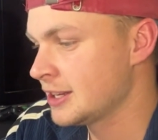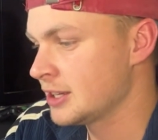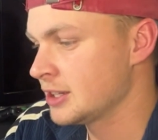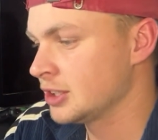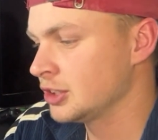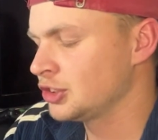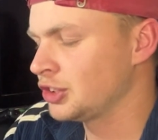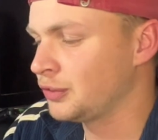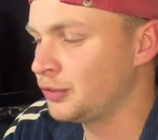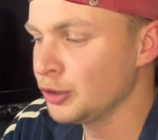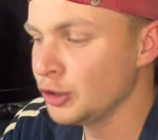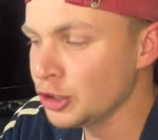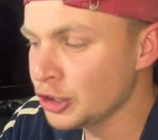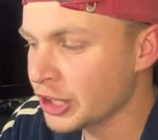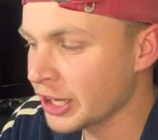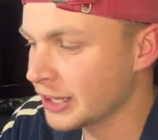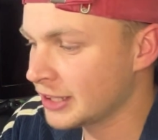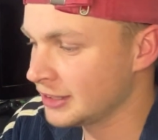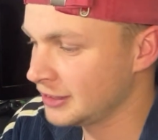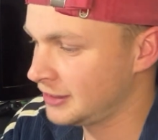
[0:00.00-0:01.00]
So if you look
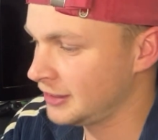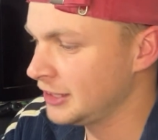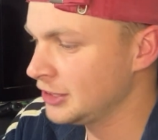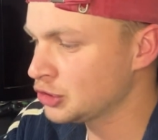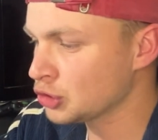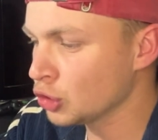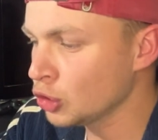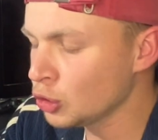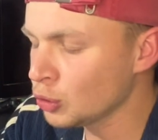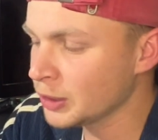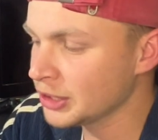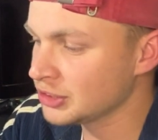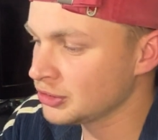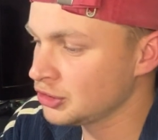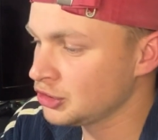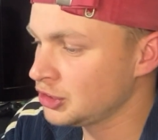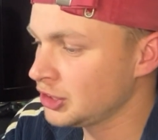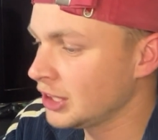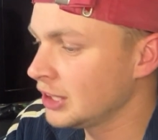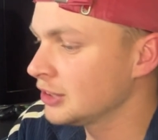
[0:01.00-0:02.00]
at it, it's always New
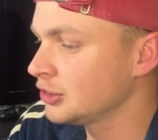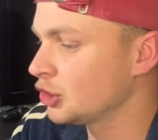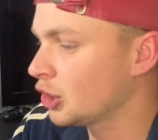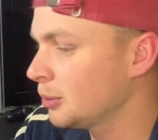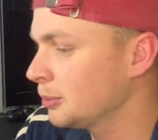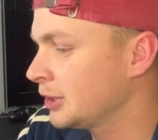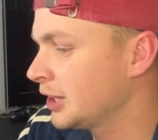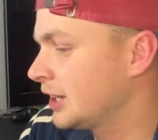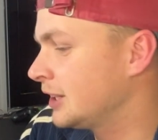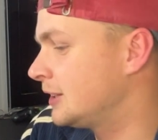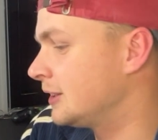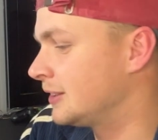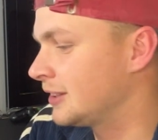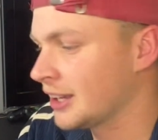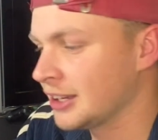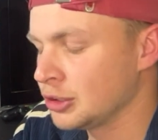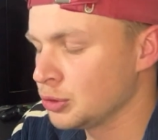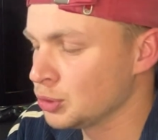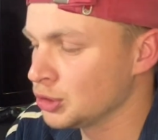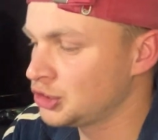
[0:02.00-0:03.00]
Zealand dominated.
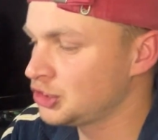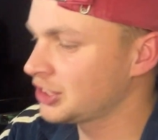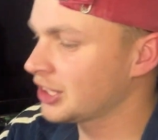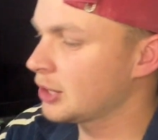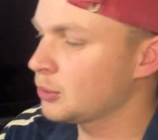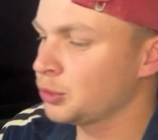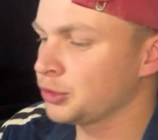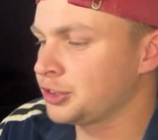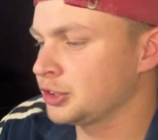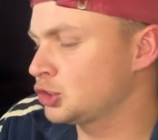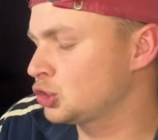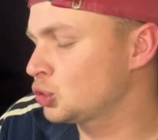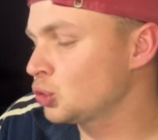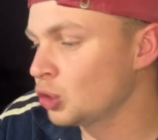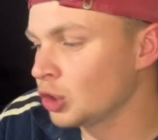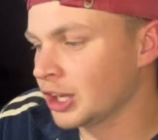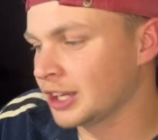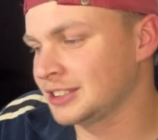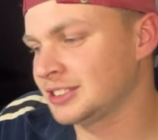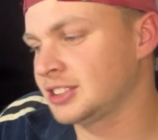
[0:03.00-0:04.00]
And you would say with the
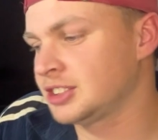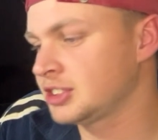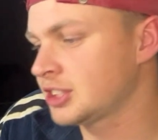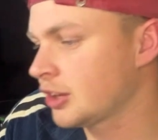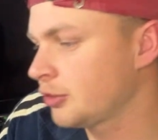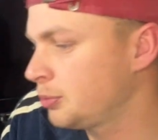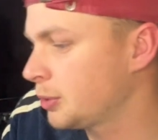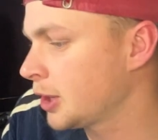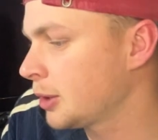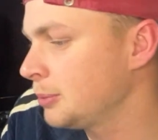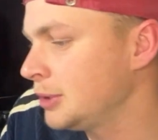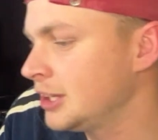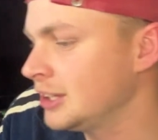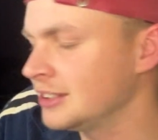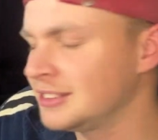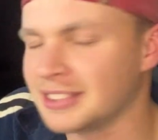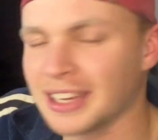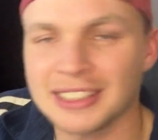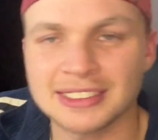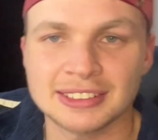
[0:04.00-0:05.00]
scorelines and stuff, but I mean, it
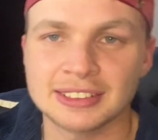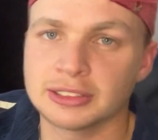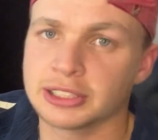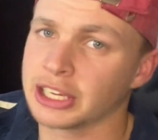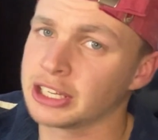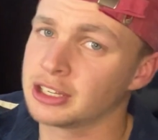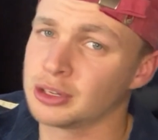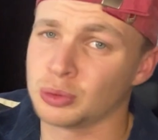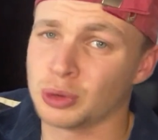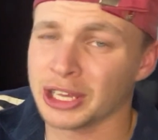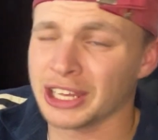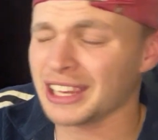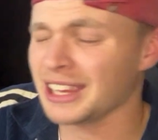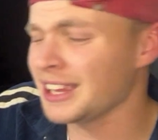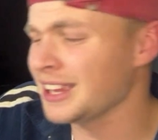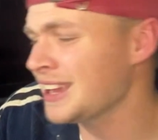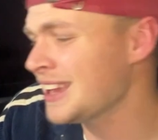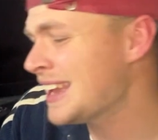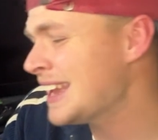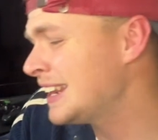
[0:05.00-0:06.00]
doesn't take away
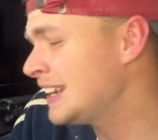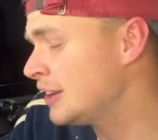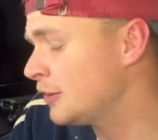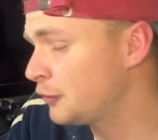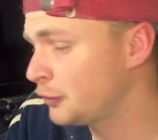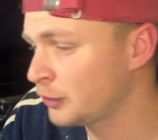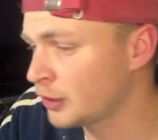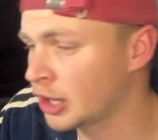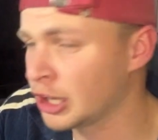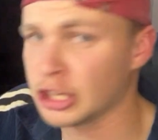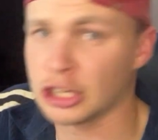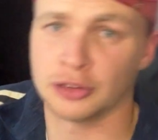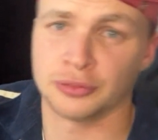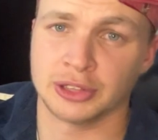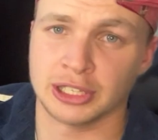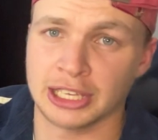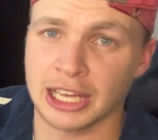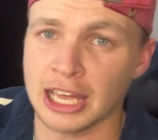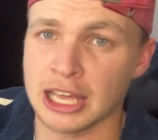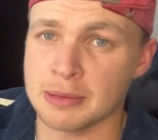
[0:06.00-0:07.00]
any fire of the
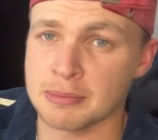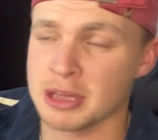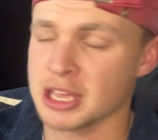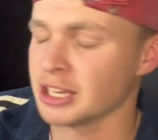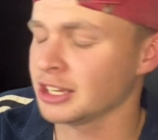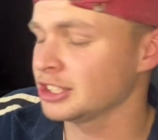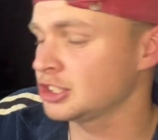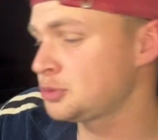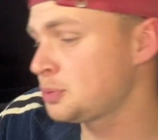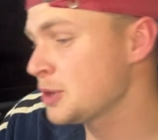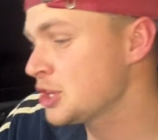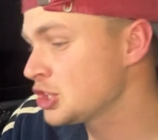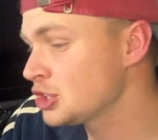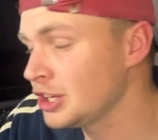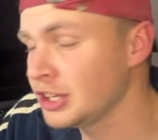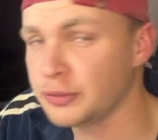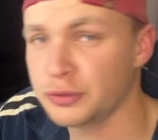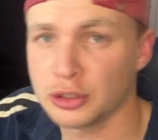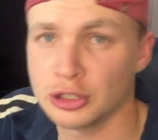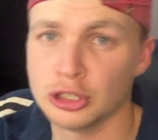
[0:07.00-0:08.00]
game. Especially
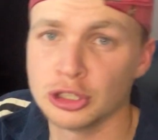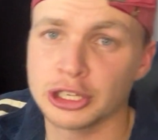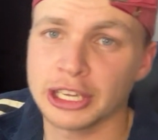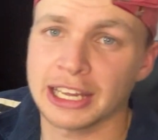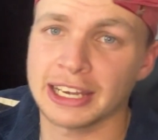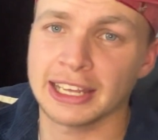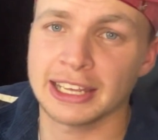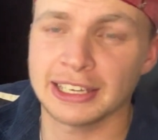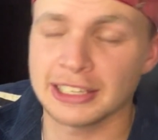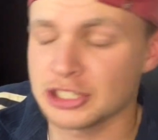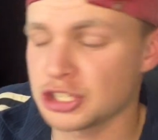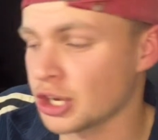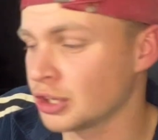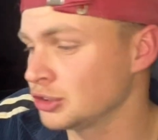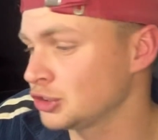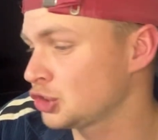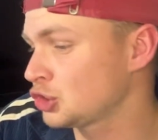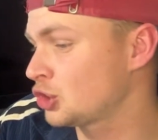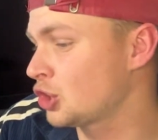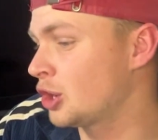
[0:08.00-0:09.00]
if you look at Eddie
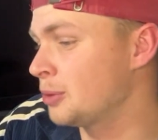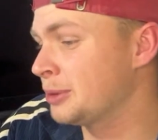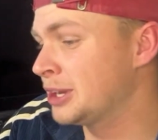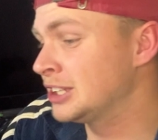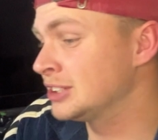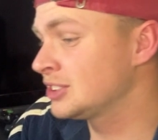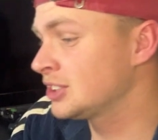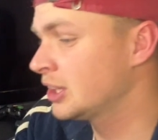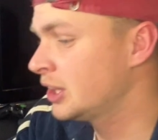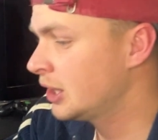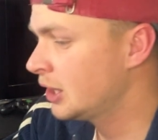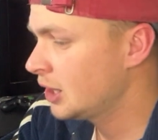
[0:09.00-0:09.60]
Jones's comments.